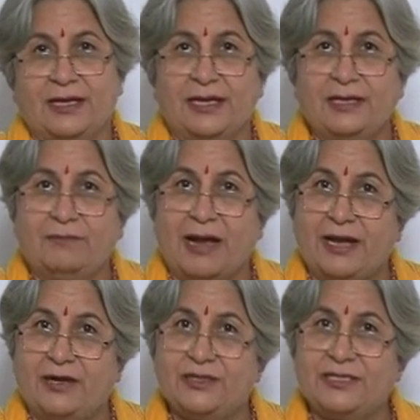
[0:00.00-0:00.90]
In
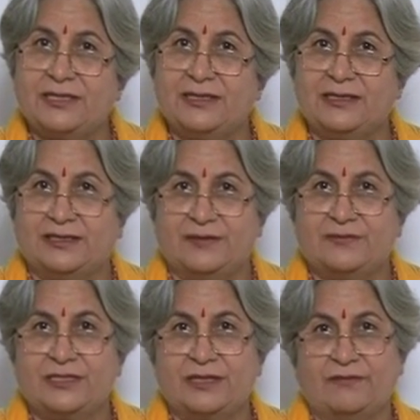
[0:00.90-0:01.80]
biological
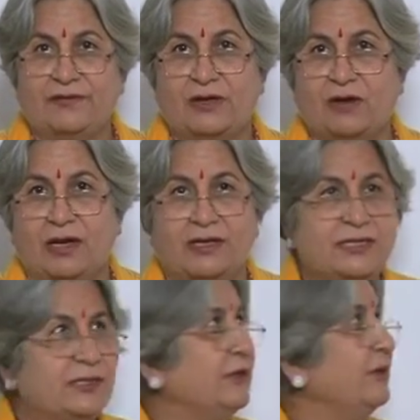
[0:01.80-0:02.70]
terms, we call it